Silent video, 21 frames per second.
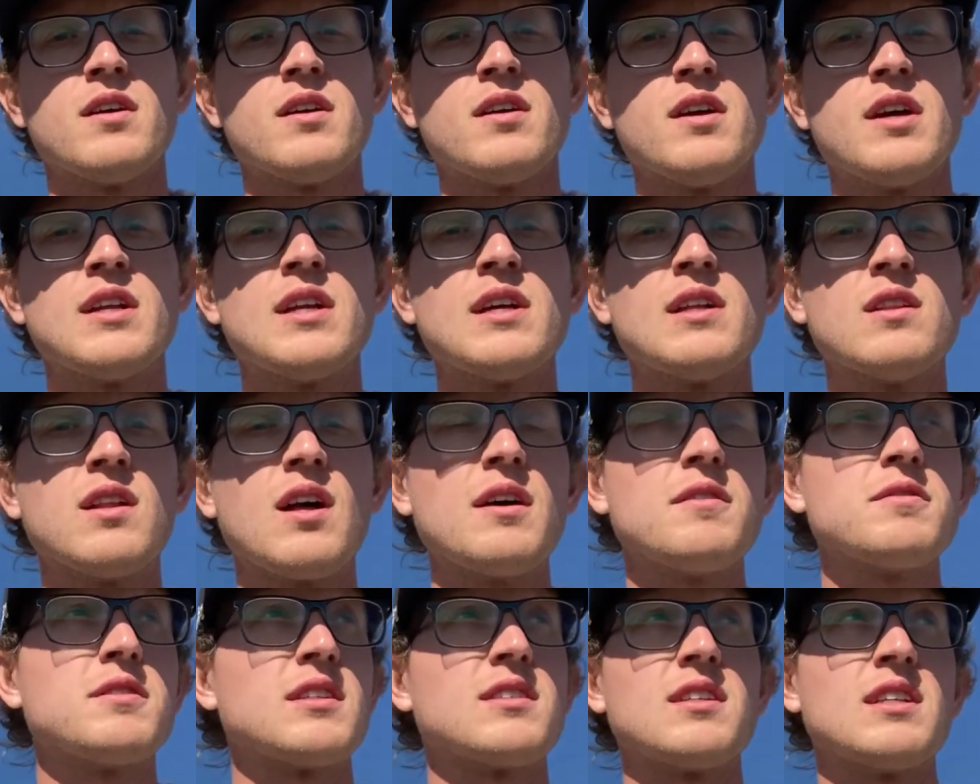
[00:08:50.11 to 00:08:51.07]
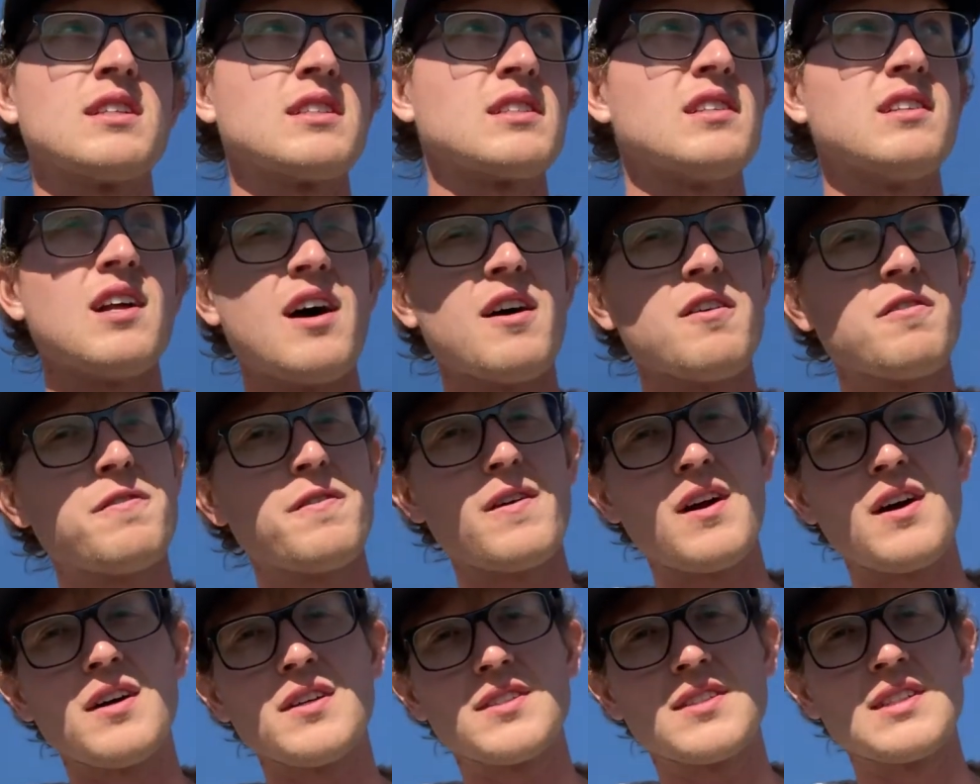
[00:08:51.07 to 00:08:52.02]
And He loves us. And His love for
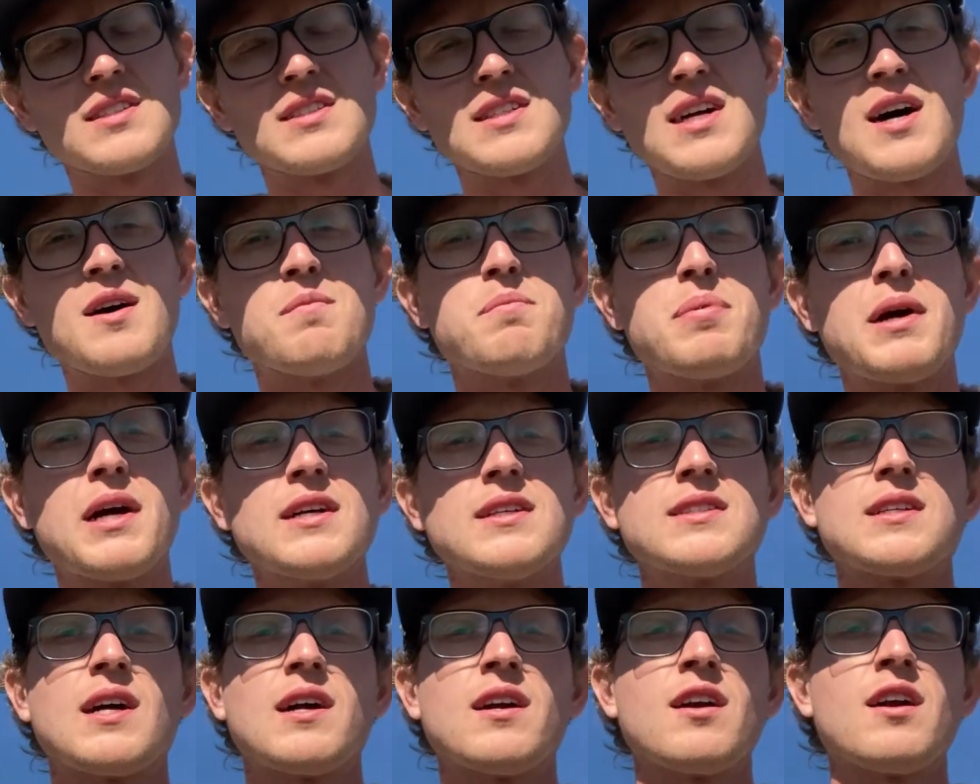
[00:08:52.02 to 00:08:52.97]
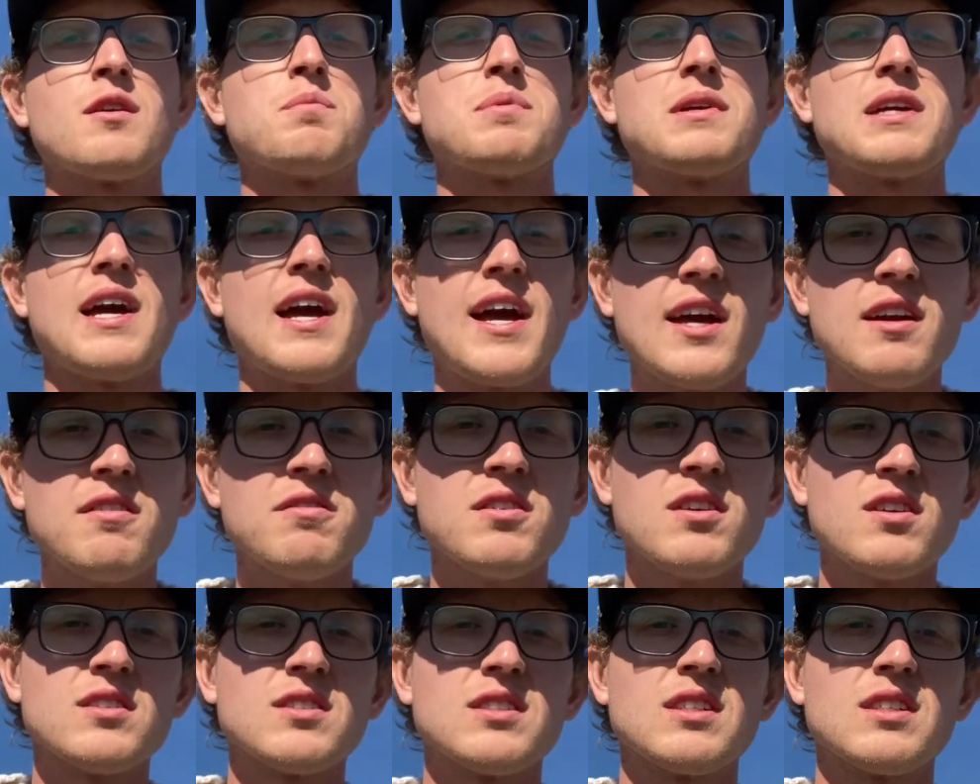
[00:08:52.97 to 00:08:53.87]
us is not based on our behaviors.